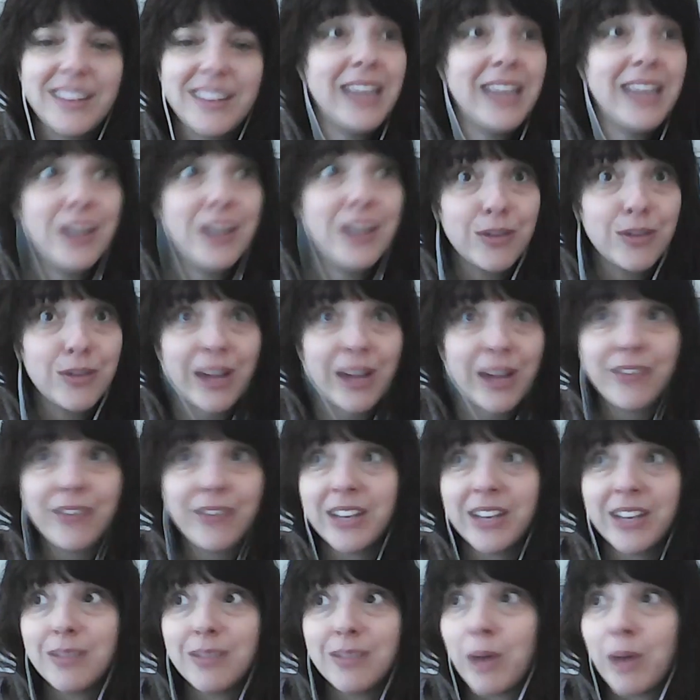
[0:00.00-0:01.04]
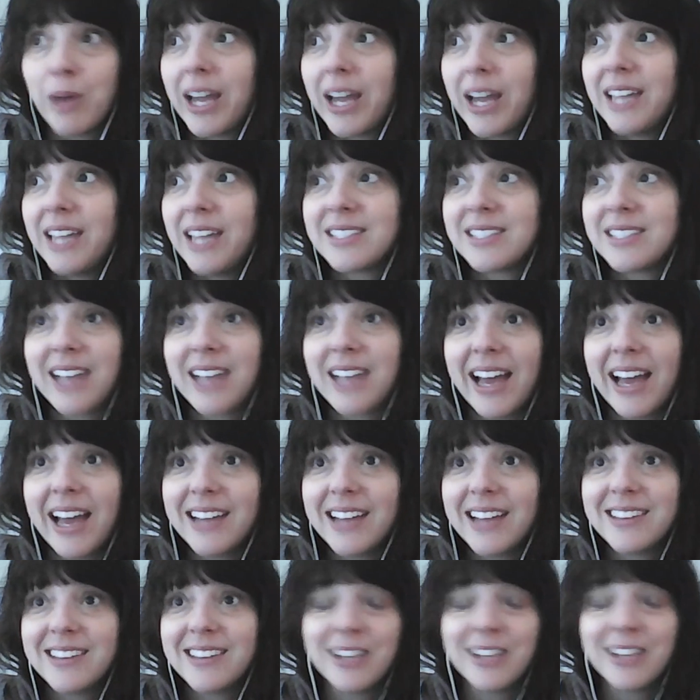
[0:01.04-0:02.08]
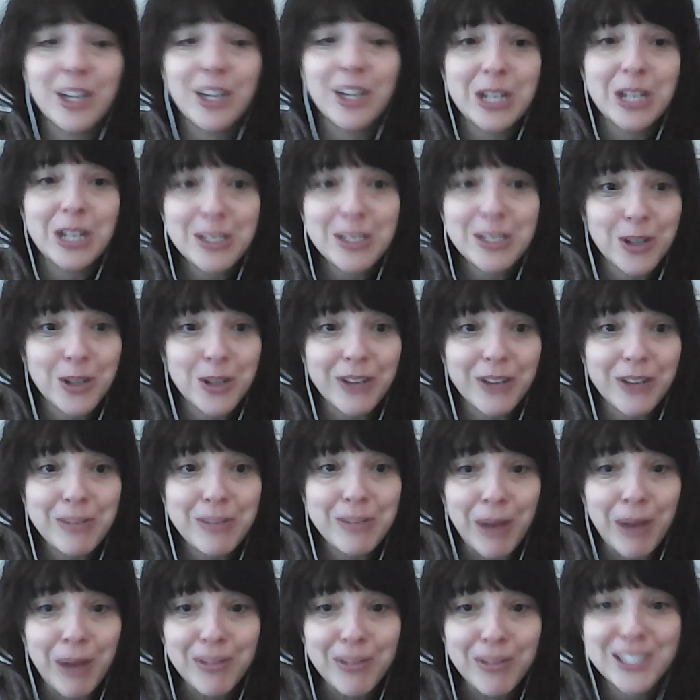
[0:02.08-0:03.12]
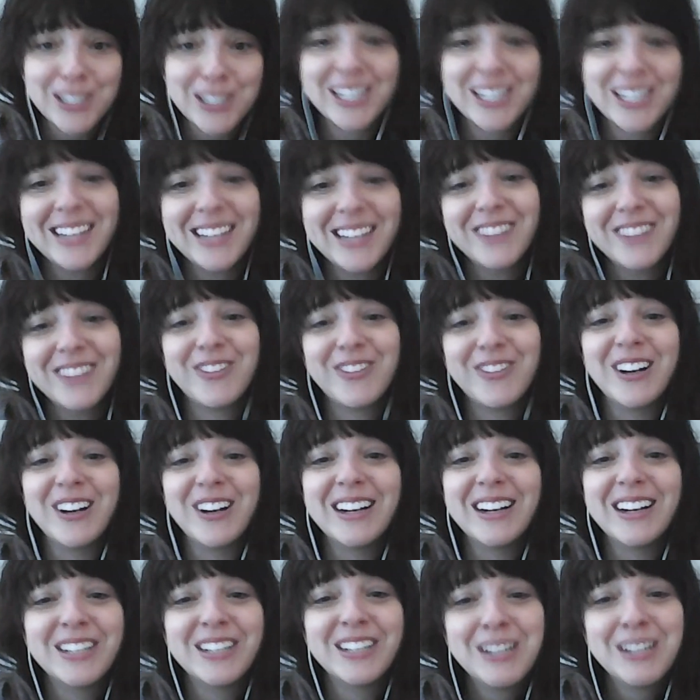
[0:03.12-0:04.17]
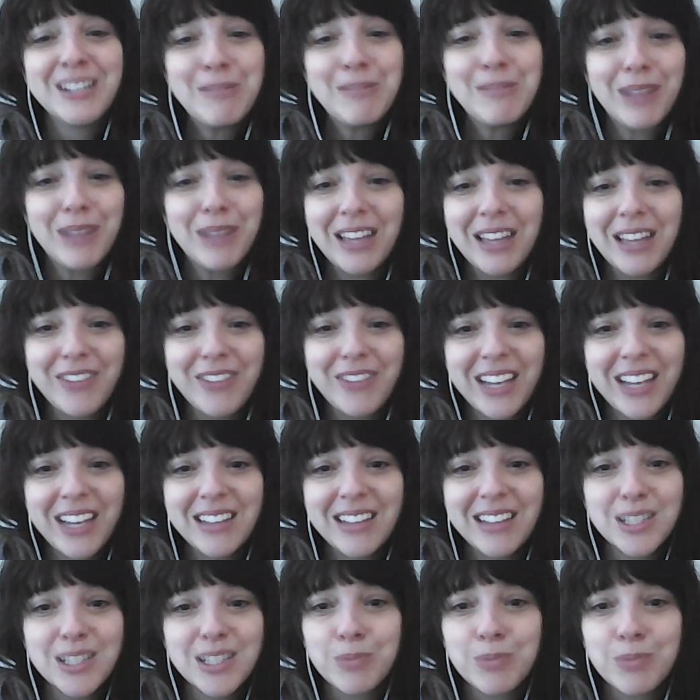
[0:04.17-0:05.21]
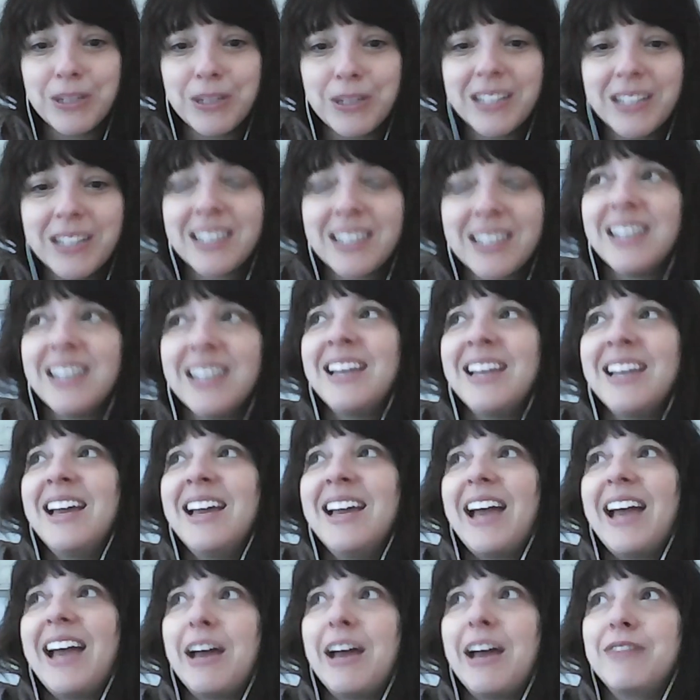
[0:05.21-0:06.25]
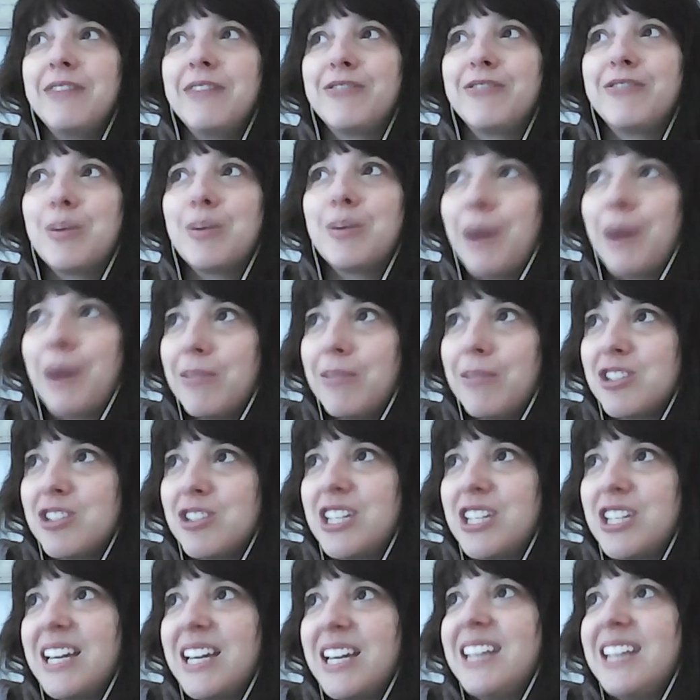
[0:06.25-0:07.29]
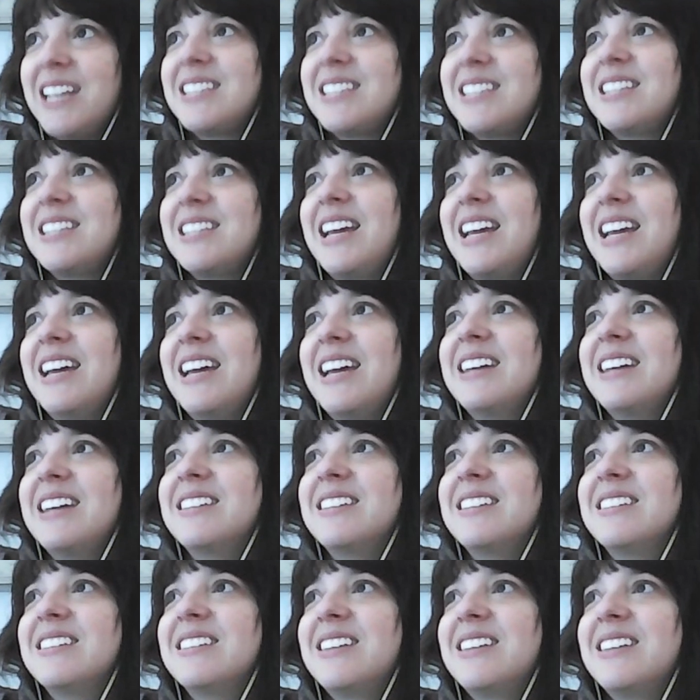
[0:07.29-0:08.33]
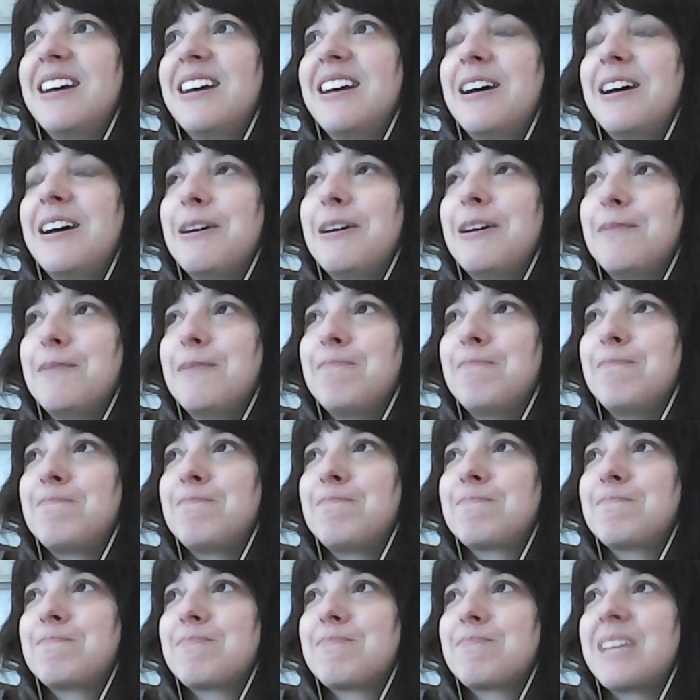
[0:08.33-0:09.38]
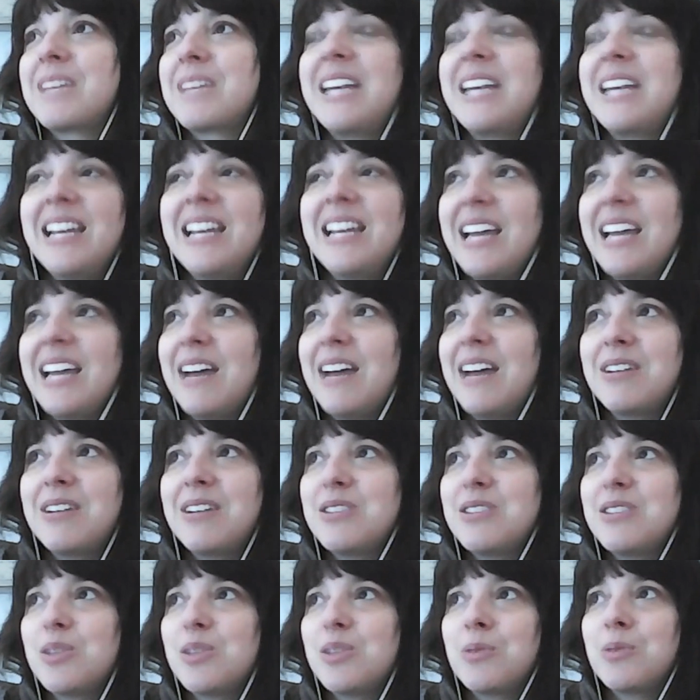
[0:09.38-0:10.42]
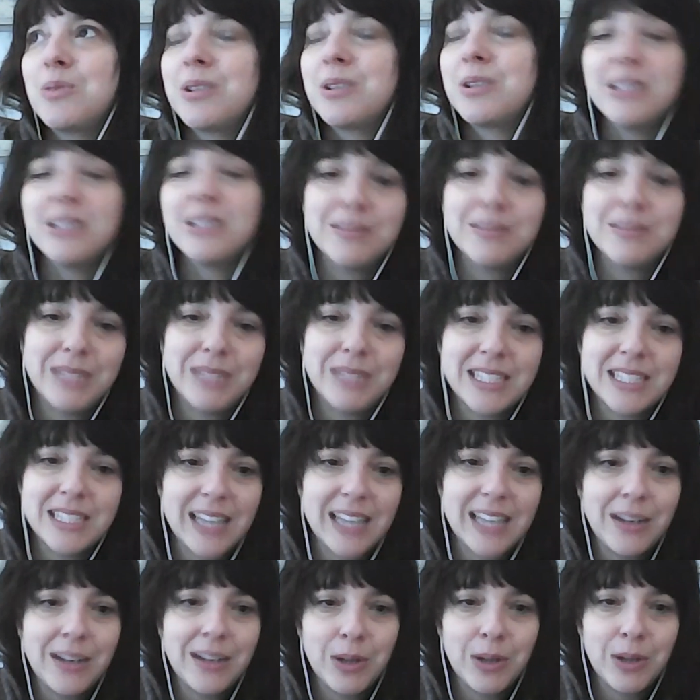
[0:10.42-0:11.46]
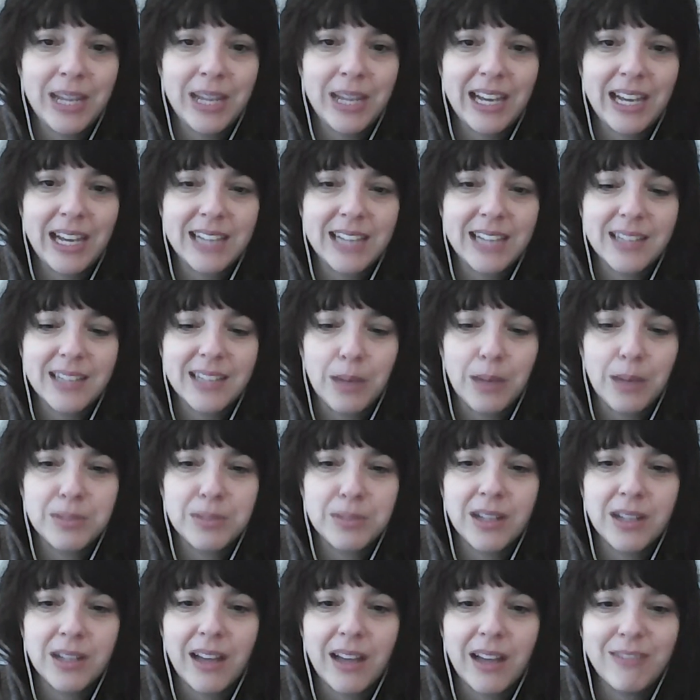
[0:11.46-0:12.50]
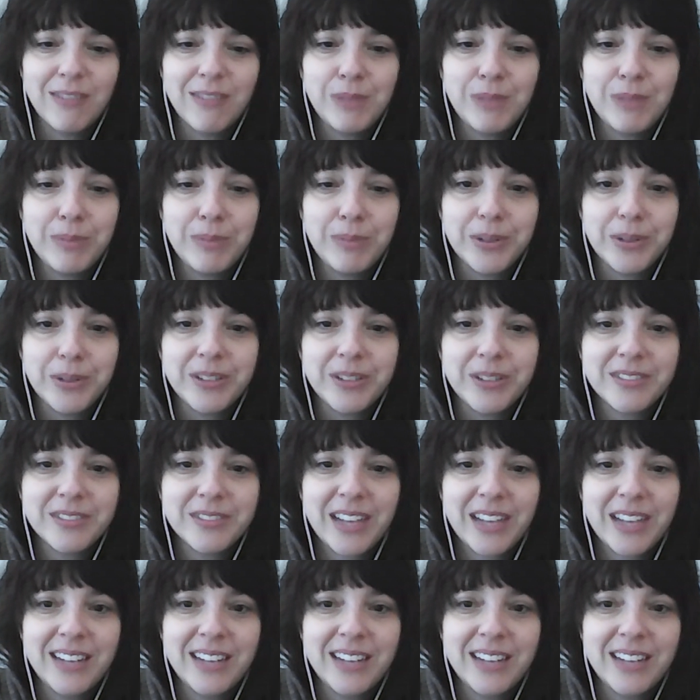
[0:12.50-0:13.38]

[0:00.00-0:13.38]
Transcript: thank you, Raven White at the Curious Corbett Publishing, for believing in this book and for publishing it and getting it out into the world, because I know that it has helped a lot of people.